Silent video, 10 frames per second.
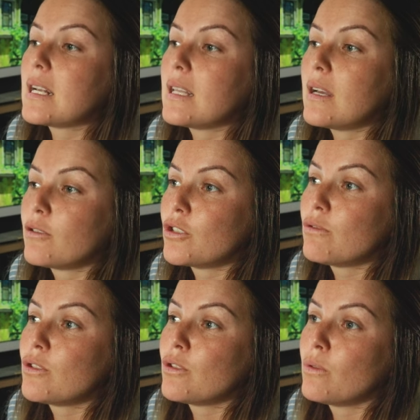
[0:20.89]
It allows
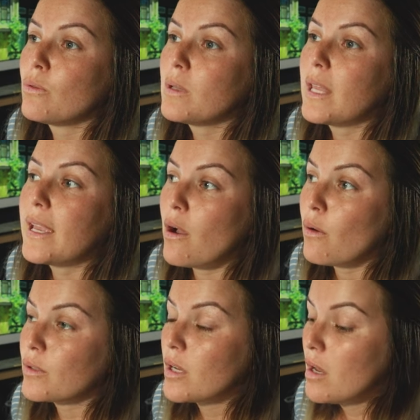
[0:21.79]
you to lay
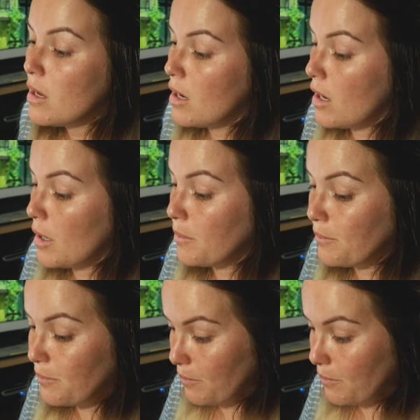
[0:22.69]
out uh,